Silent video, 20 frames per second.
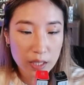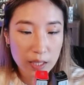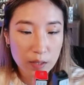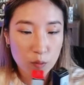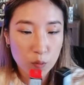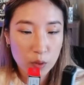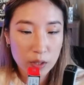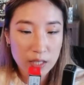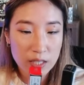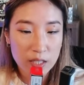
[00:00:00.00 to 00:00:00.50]

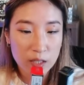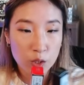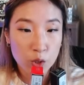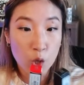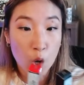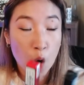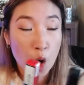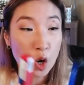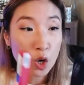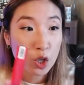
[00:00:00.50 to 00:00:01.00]
and one is
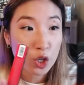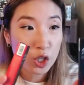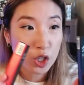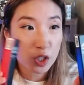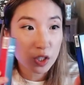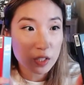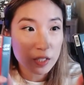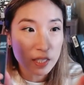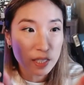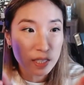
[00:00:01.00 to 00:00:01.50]
long
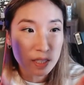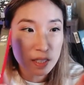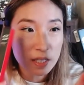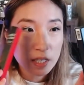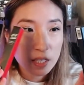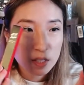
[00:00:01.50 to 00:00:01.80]
curling.